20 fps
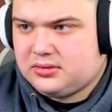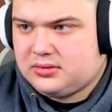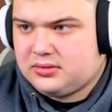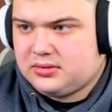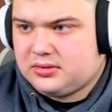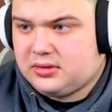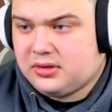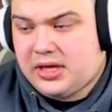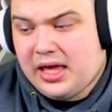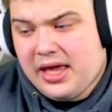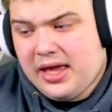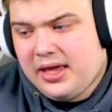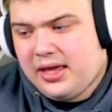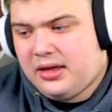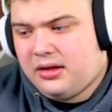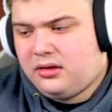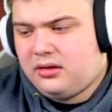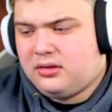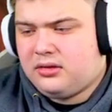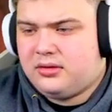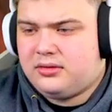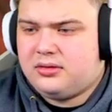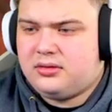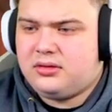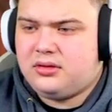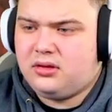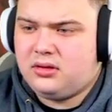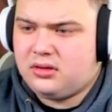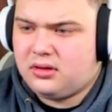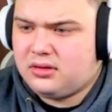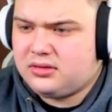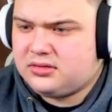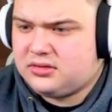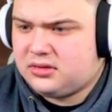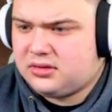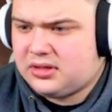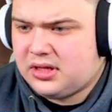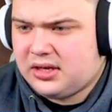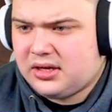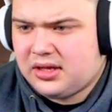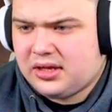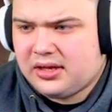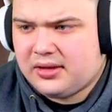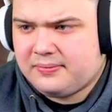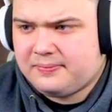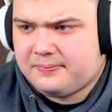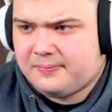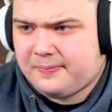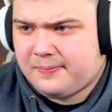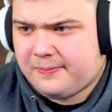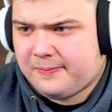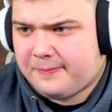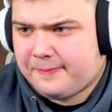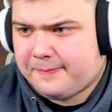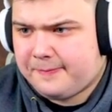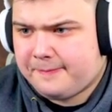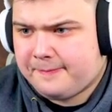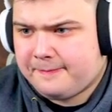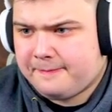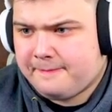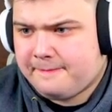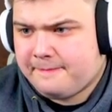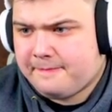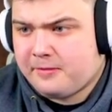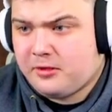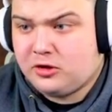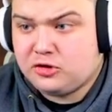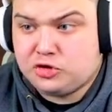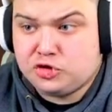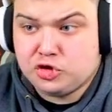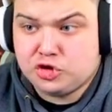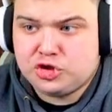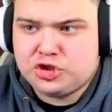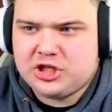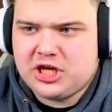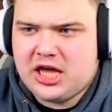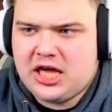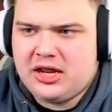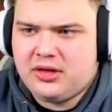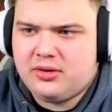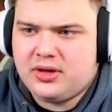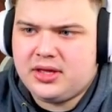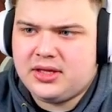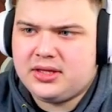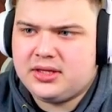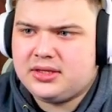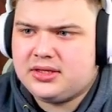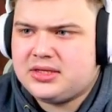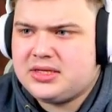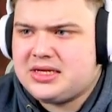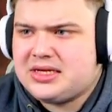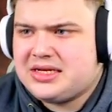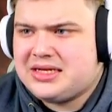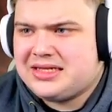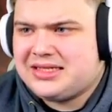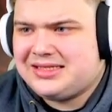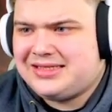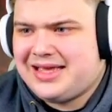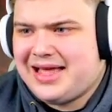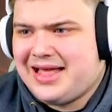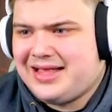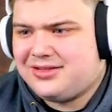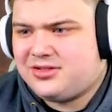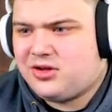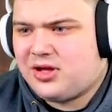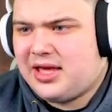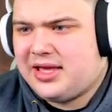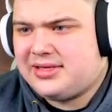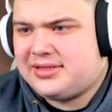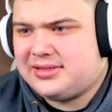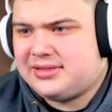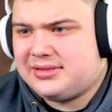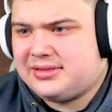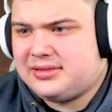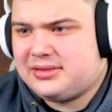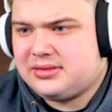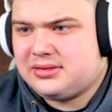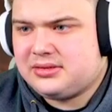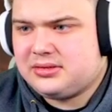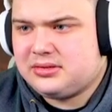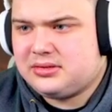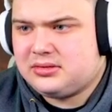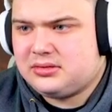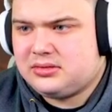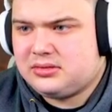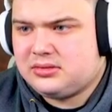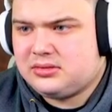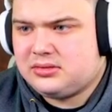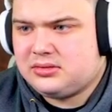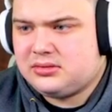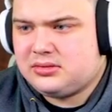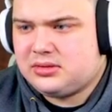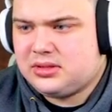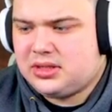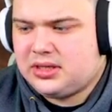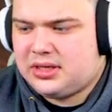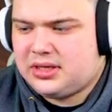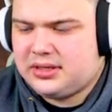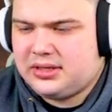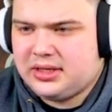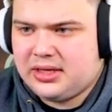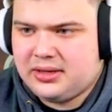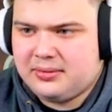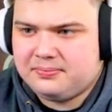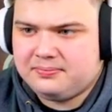Okay, hold on, hold on, it's not dead yet. Not just yet, anyway. Tens or aces? Oh, damn.